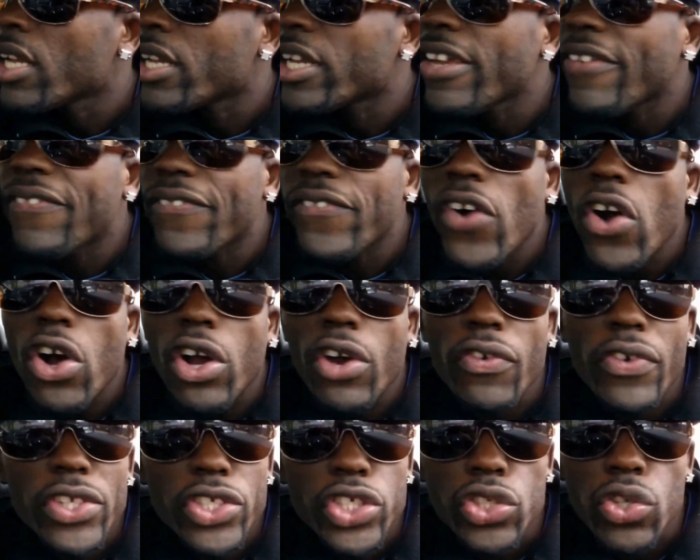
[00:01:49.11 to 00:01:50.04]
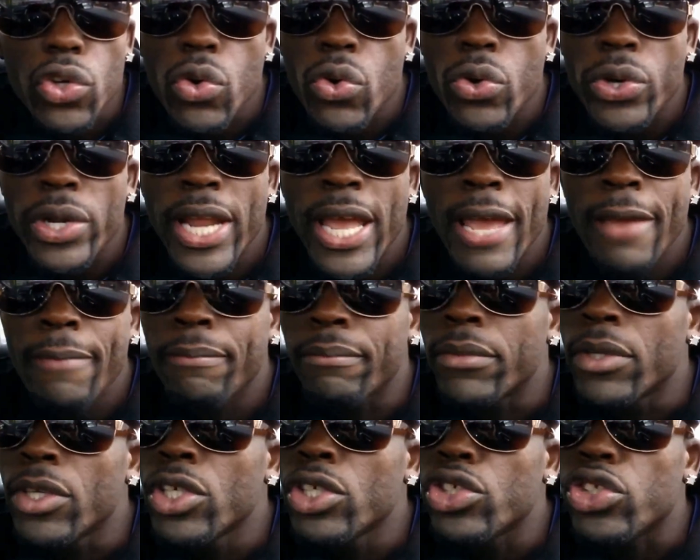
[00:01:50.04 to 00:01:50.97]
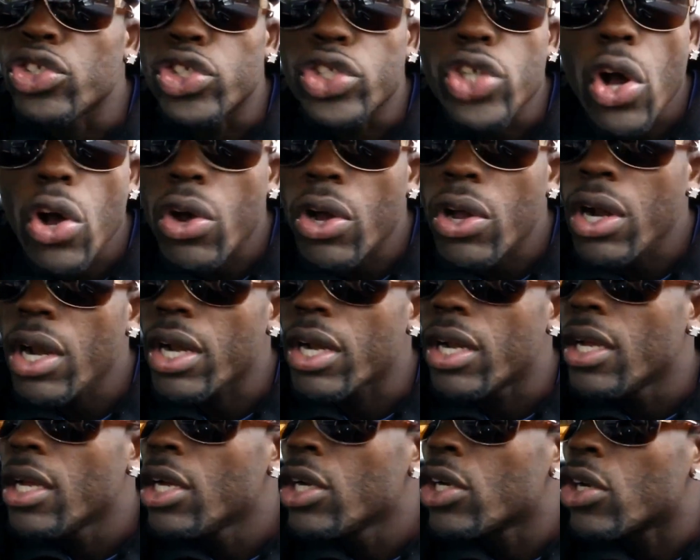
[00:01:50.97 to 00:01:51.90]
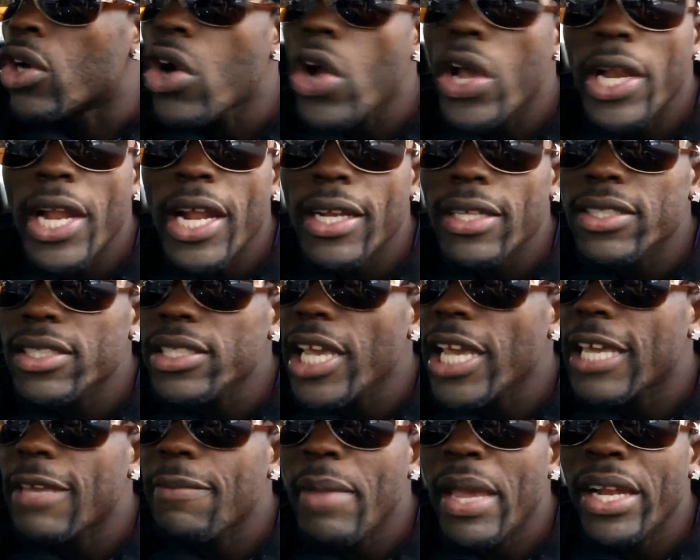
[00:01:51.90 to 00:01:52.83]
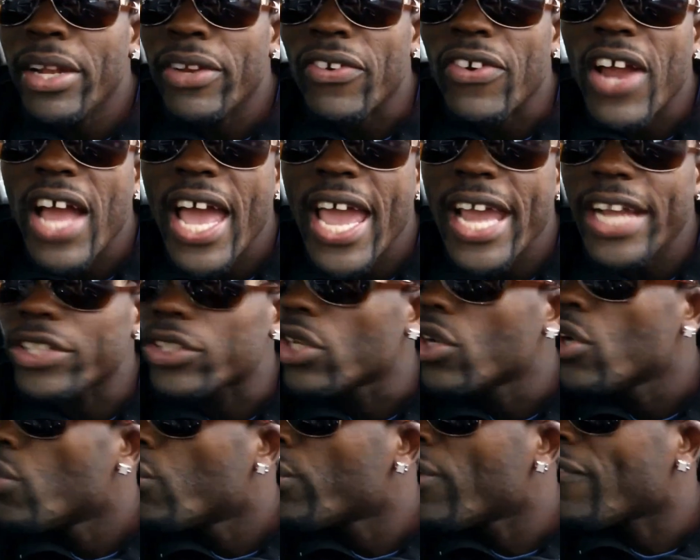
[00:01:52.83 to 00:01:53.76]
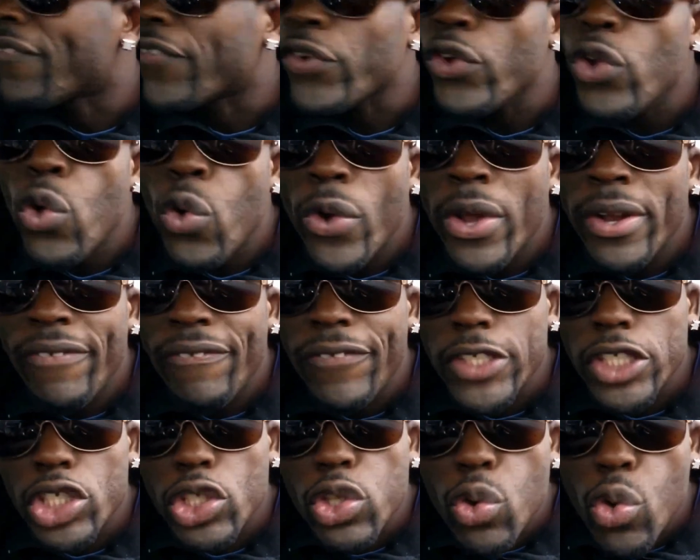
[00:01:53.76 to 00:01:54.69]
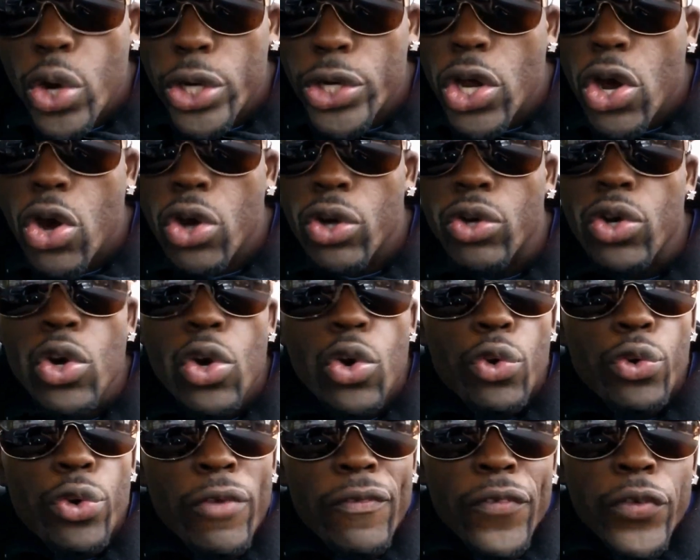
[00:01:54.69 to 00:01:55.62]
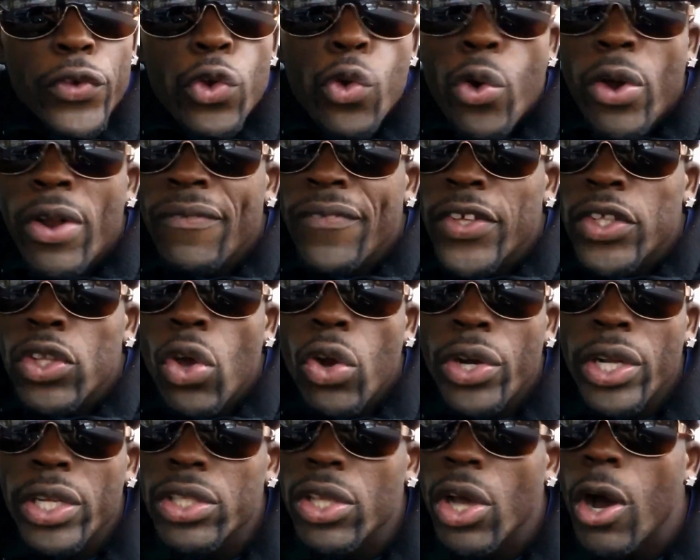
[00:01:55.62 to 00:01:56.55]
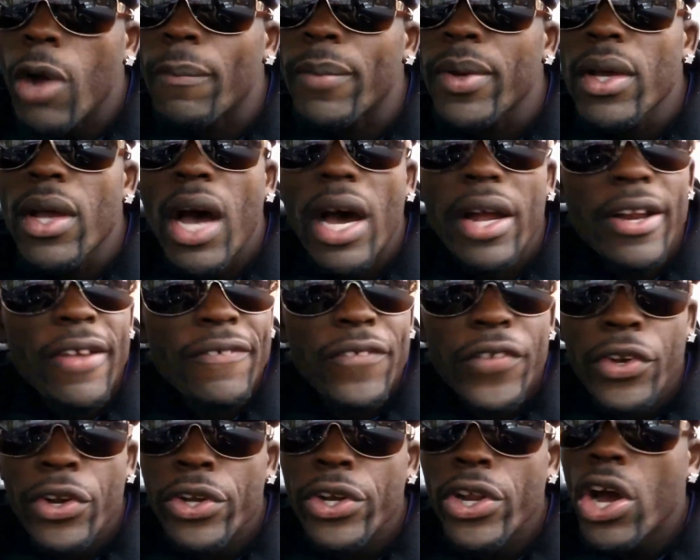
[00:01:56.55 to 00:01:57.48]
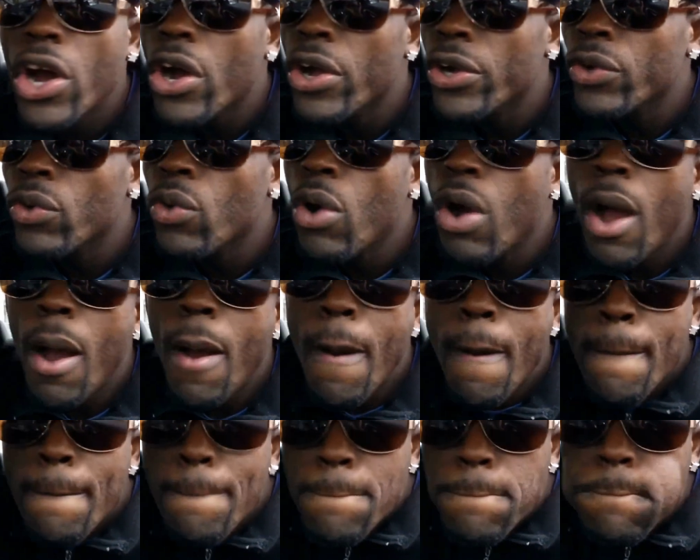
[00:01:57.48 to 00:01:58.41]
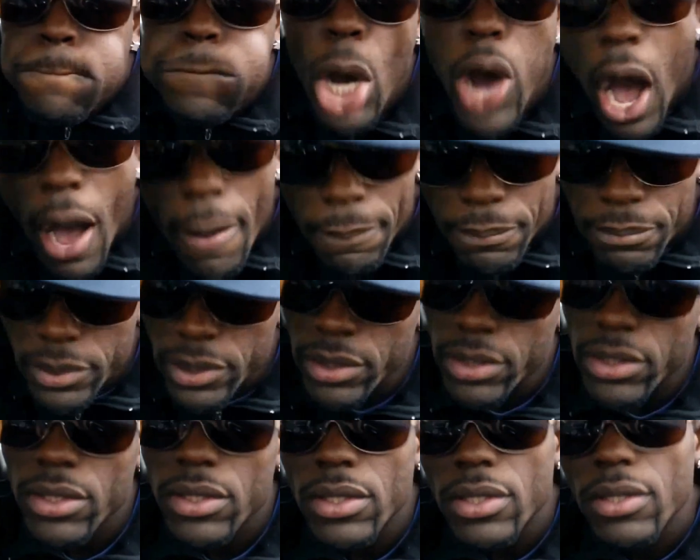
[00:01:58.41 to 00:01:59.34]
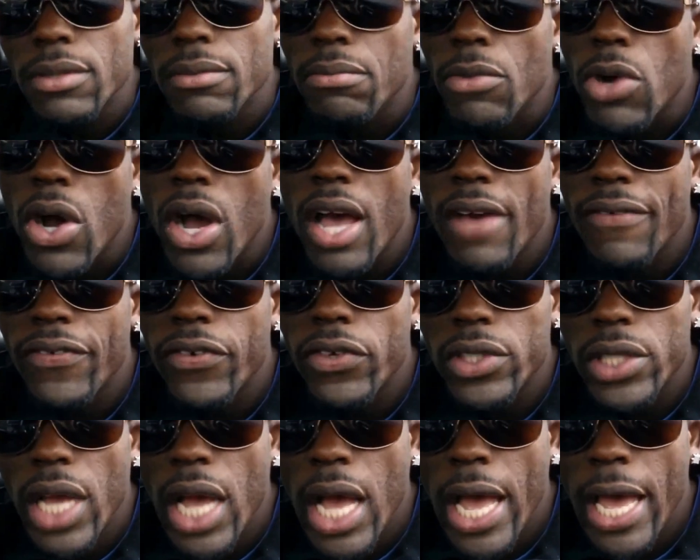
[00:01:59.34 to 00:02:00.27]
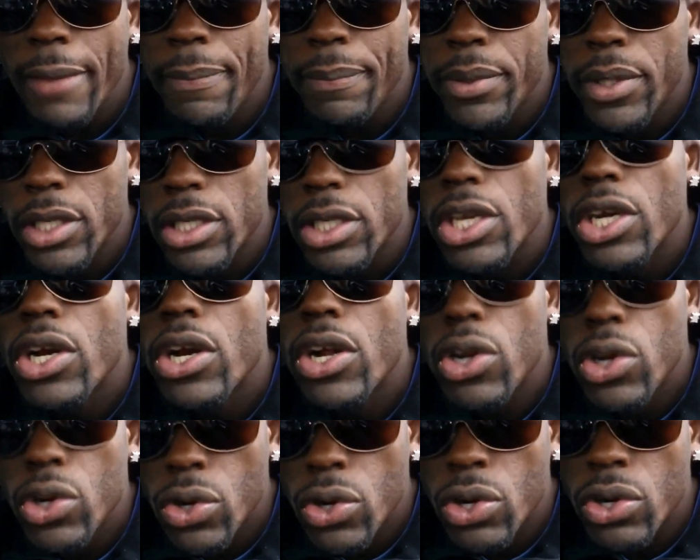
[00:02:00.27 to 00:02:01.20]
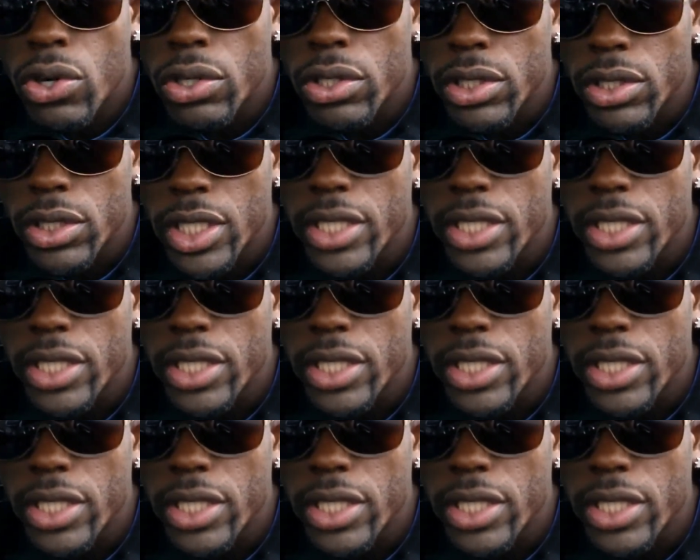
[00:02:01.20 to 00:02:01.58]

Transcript: The fuckery tune them. Juggle. Going at the segment right. One of no one for slow down. One of no one for turn it up. And if you no don't know, books. Boy, if you type, you go low.